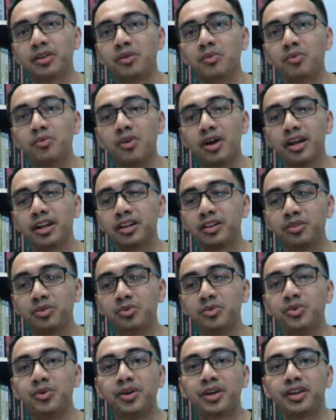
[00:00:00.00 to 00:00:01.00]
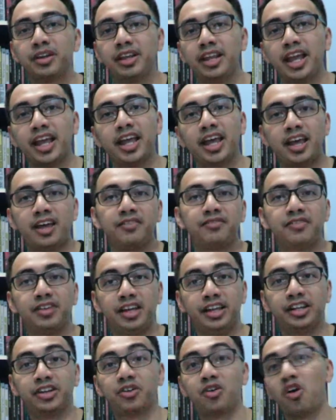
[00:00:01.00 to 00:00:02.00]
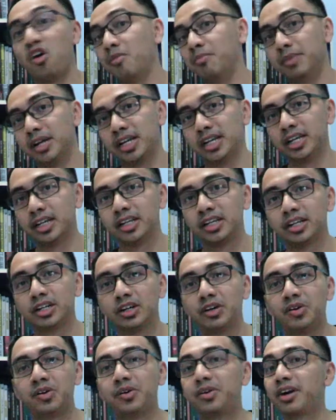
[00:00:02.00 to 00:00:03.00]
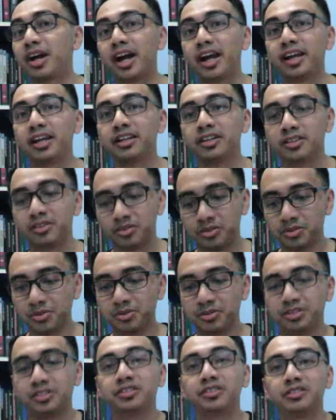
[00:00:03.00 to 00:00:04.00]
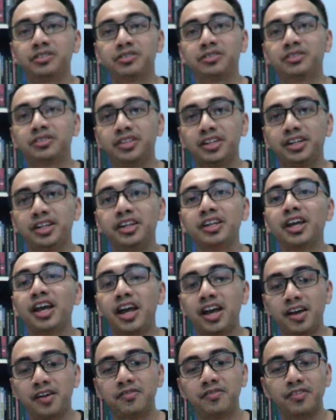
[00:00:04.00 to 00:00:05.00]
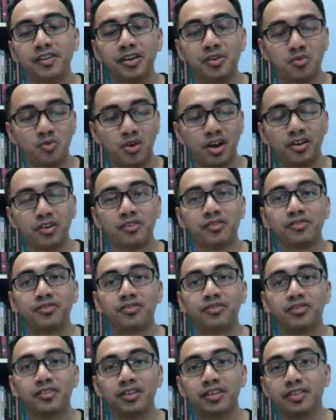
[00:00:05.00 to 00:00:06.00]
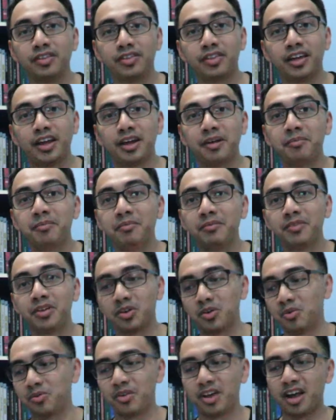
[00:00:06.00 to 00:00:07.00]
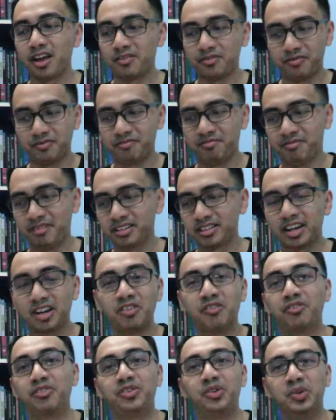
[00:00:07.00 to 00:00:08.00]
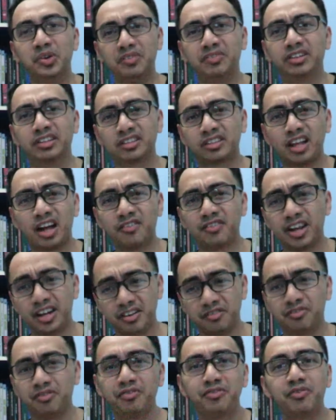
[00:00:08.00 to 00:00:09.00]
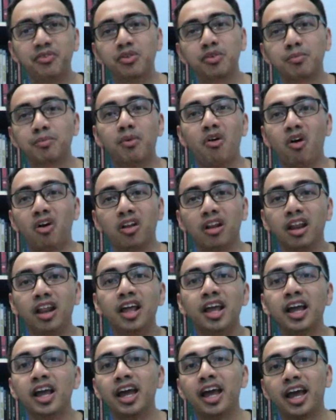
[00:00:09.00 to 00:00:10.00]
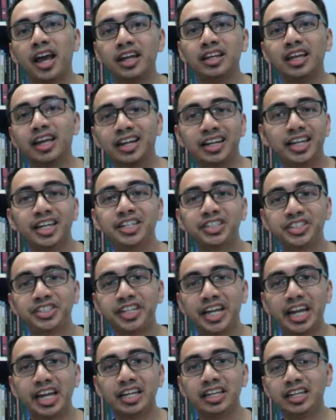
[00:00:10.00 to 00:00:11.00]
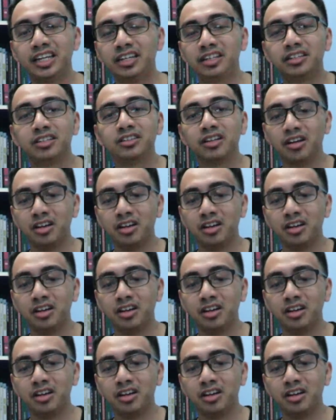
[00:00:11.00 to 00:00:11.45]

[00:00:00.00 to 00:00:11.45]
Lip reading: What do they have in common? Alright, so just see every one of them. You know, we have this kind of universe stuff, and then football, and then Dick Cheney's.